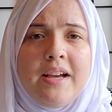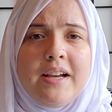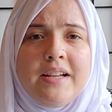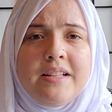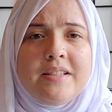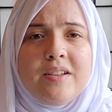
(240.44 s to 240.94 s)

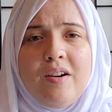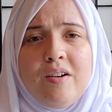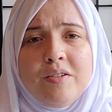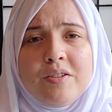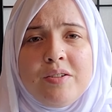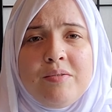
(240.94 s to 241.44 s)
it's
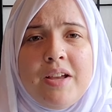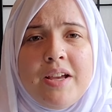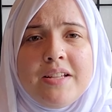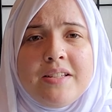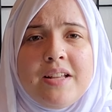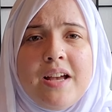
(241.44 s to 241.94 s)
also
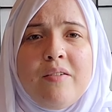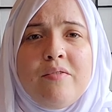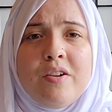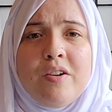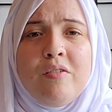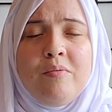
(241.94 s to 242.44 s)
nice to have
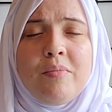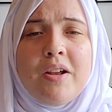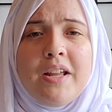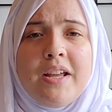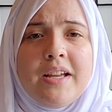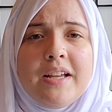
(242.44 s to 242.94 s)
your own
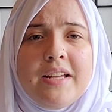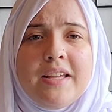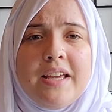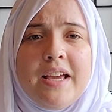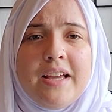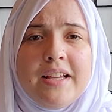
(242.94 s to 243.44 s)
money in
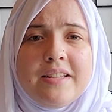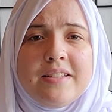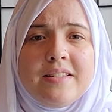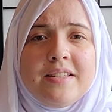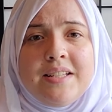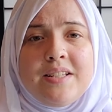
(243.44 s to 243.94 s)

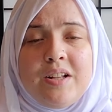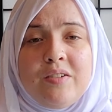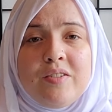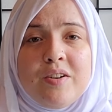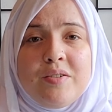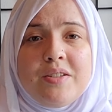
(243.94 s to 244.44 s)
case
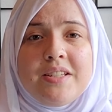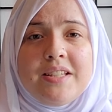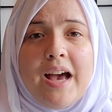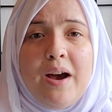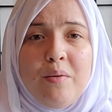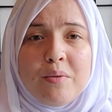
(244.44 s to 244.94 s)
stuff goes
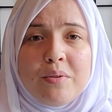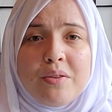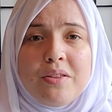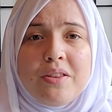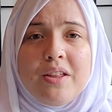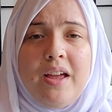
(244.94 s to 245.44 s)
south.